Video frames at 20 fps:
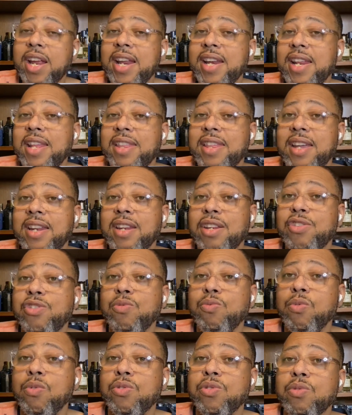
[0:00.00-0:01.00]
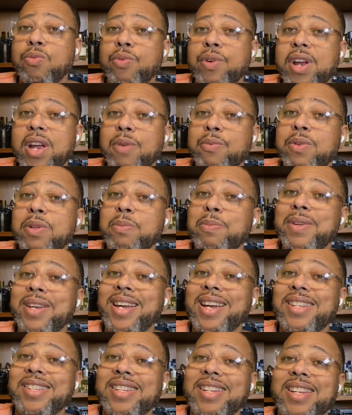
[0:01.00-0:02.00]
anything that you want to wear it with,
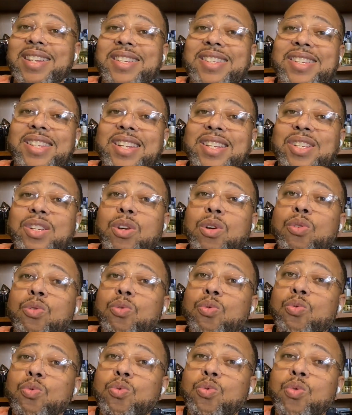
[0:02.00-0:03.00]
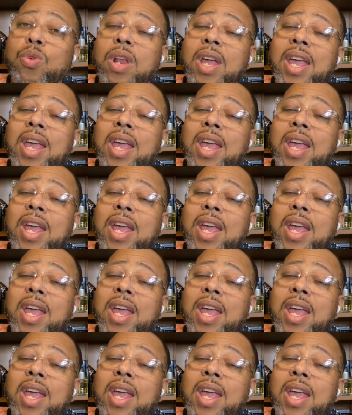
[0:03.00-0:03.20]
because it is just cool